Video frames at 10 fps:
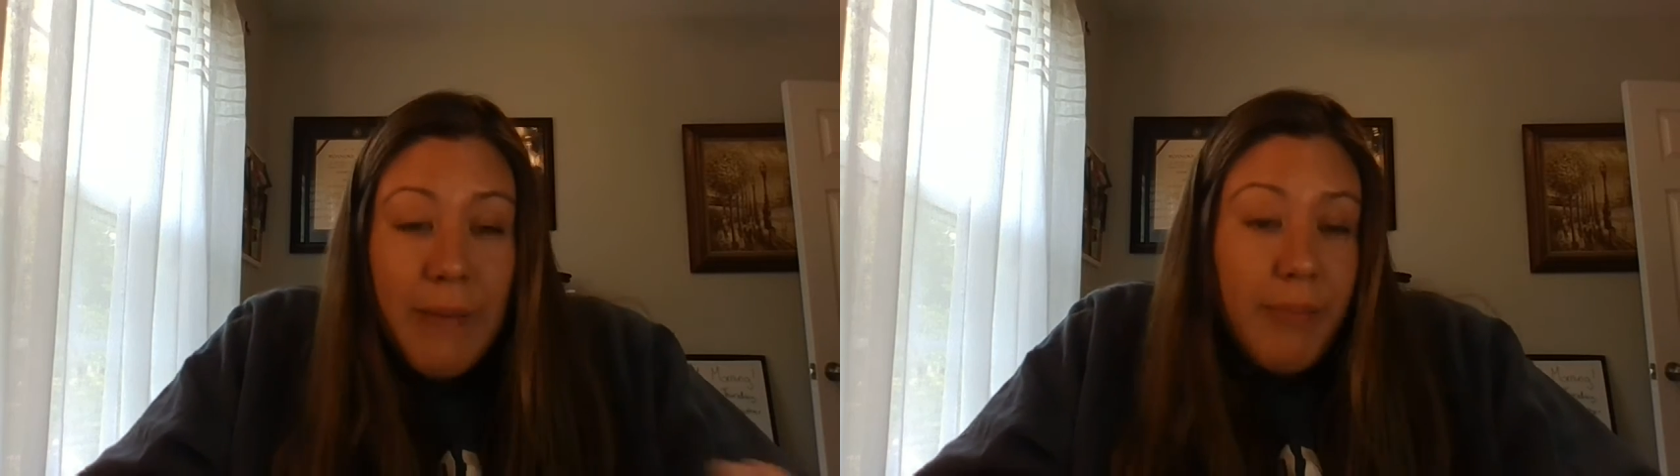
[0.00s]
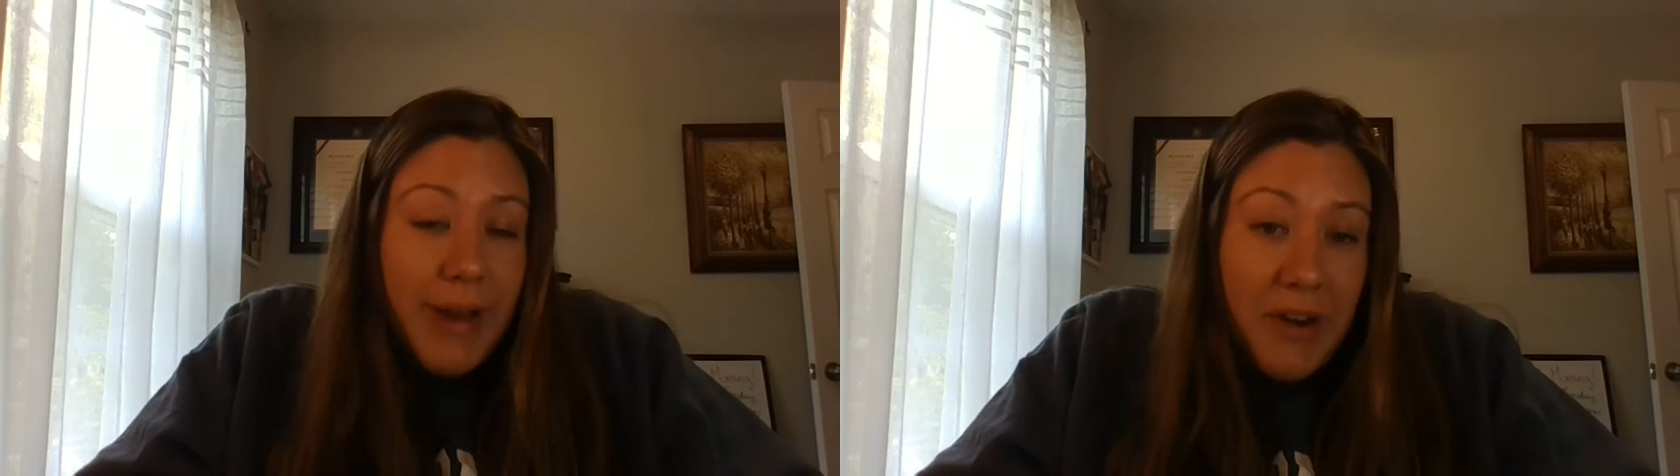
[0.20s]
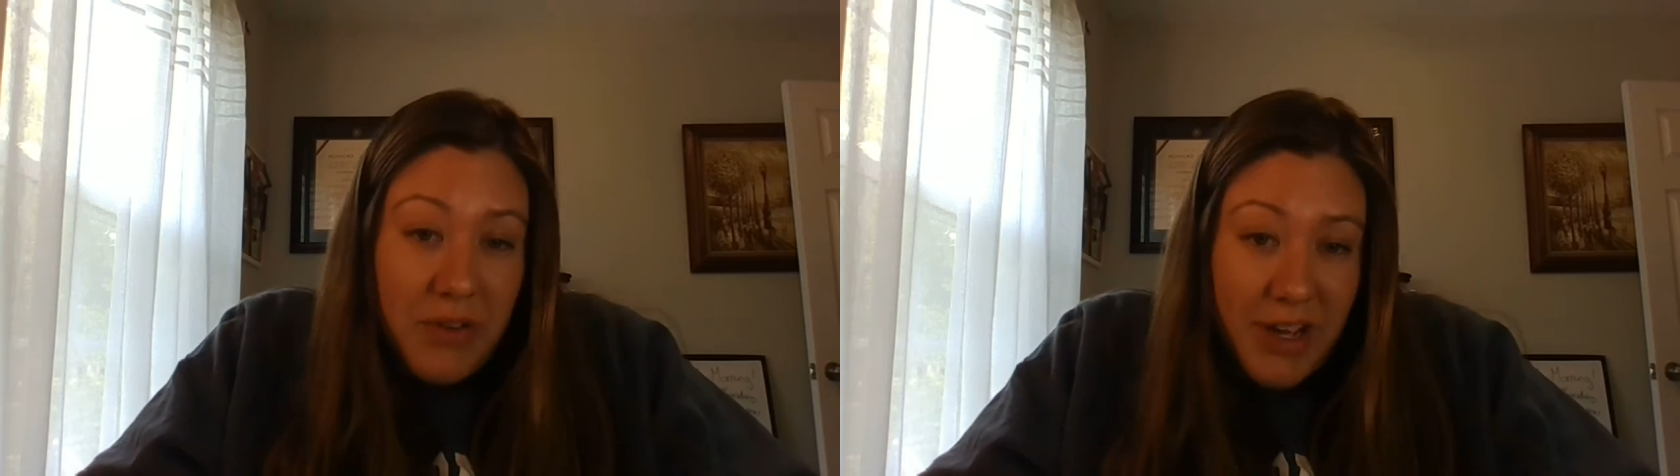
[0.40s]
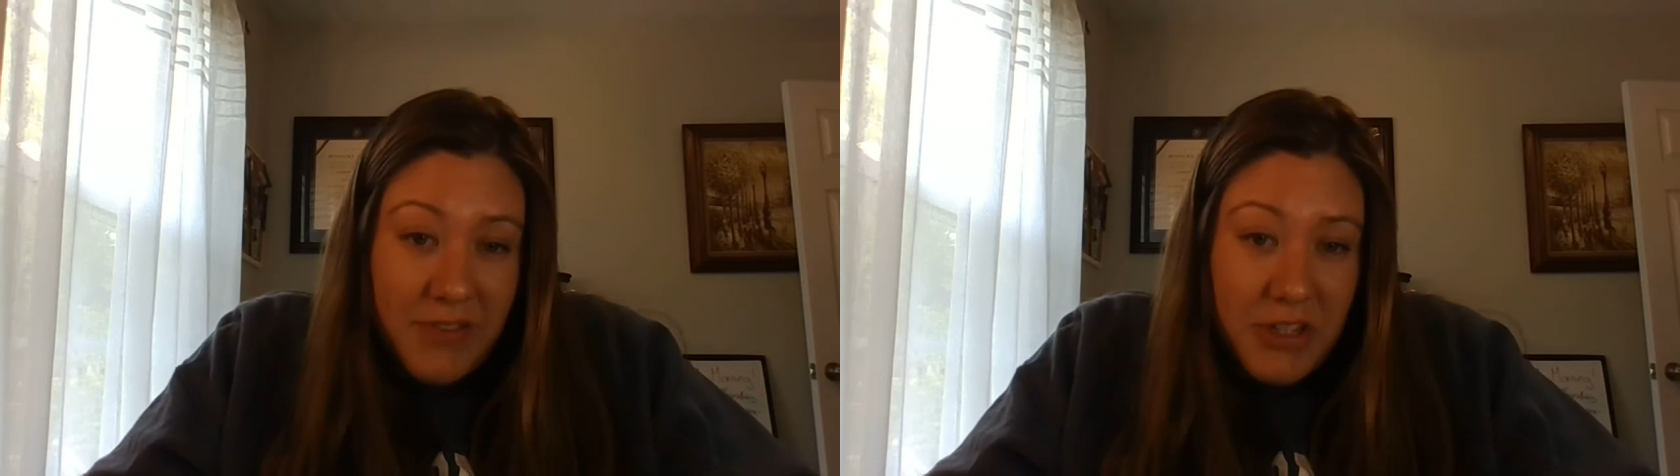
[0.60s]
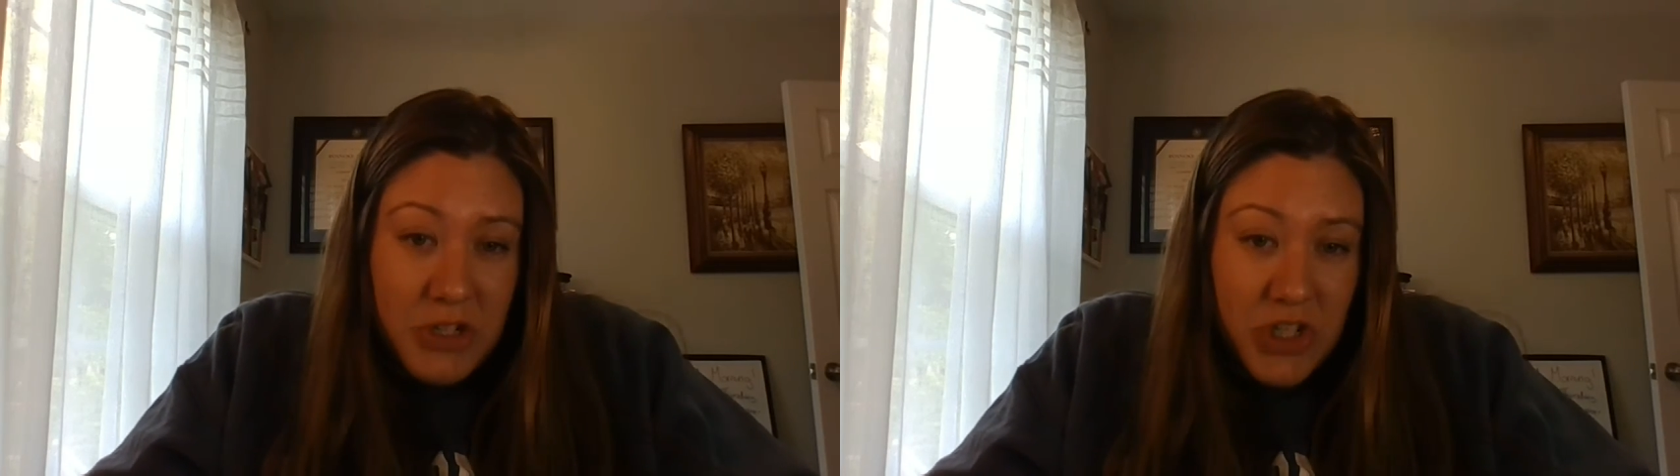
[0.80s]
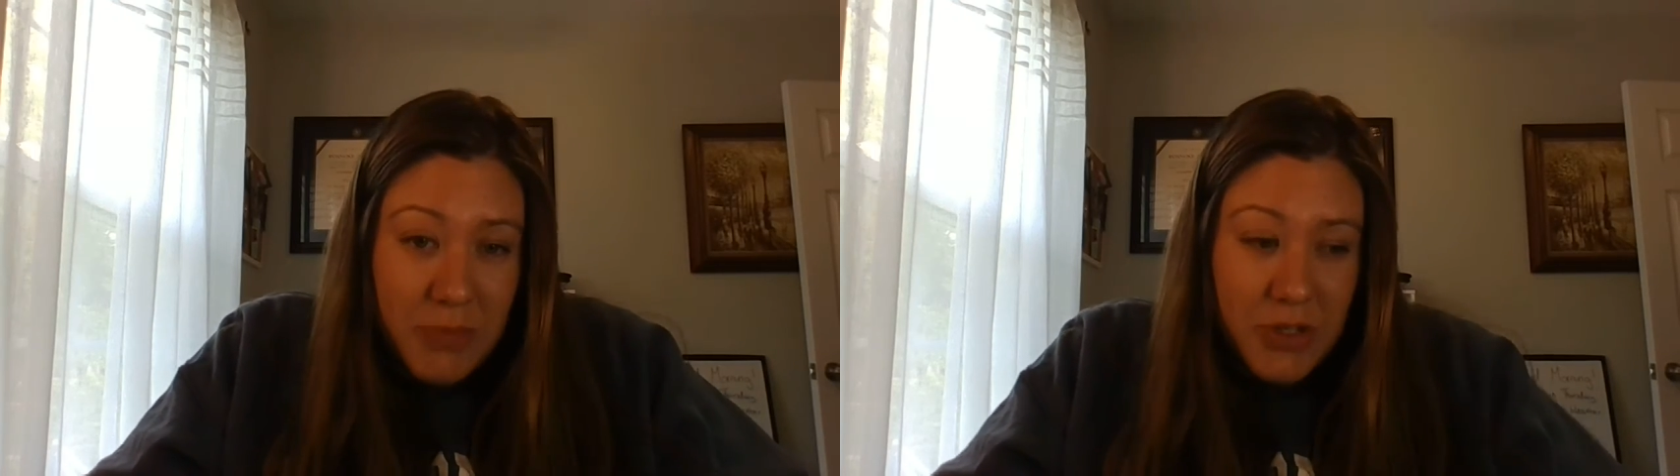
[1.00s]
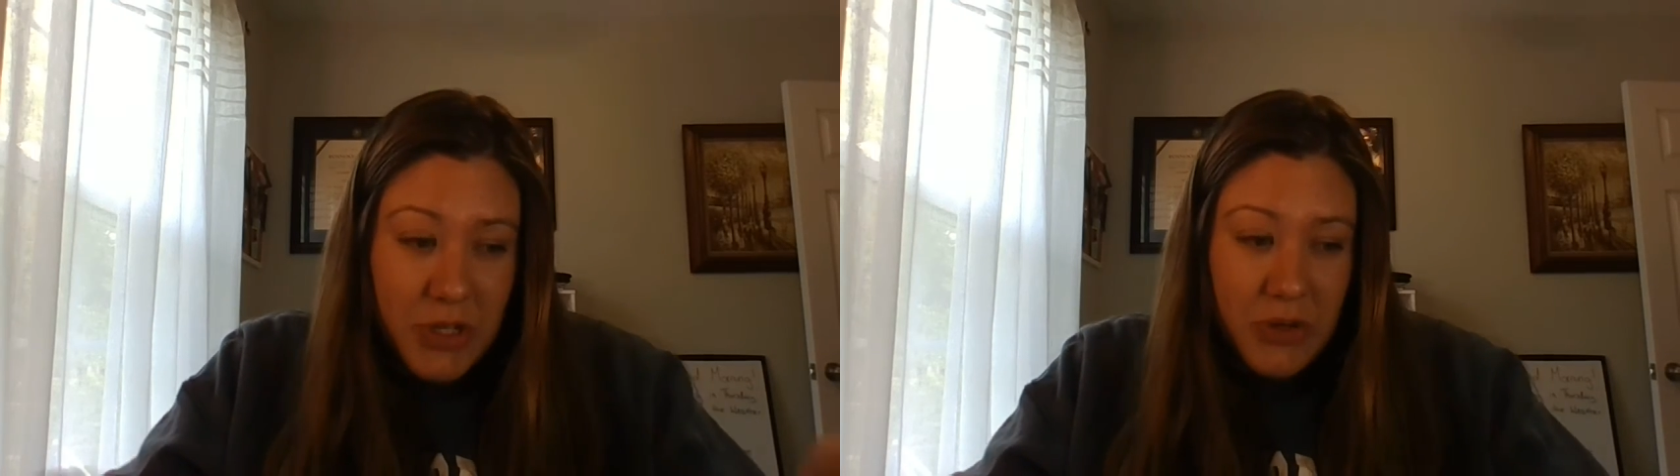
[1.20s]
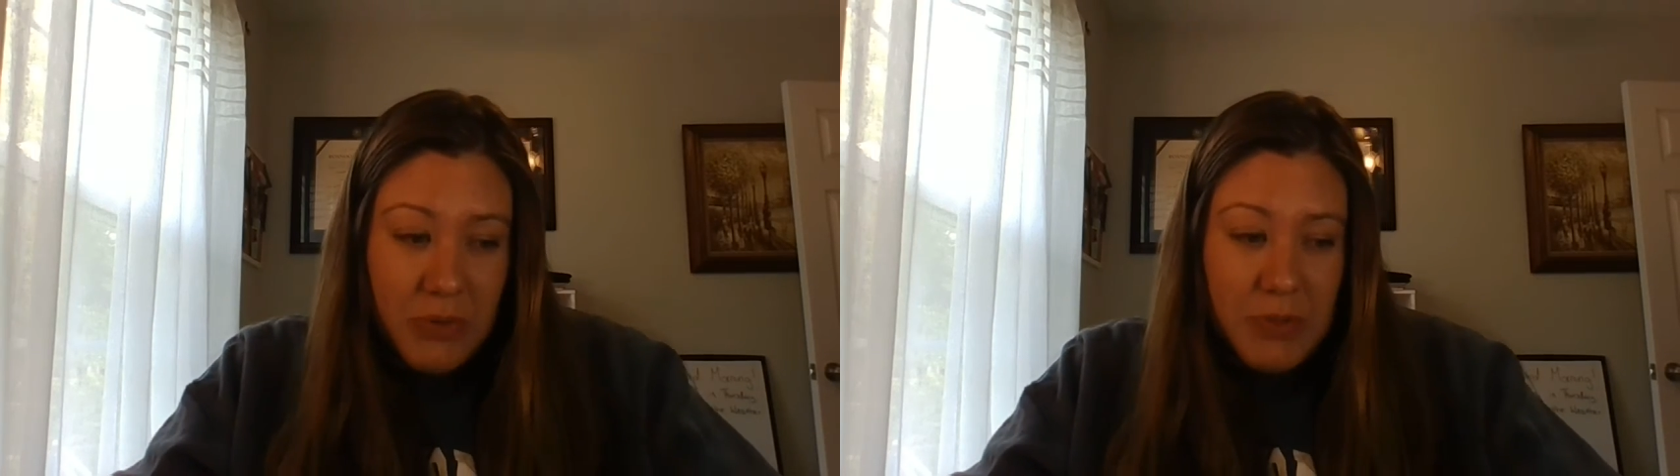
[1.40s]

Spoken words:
but I don't have any streamers at home,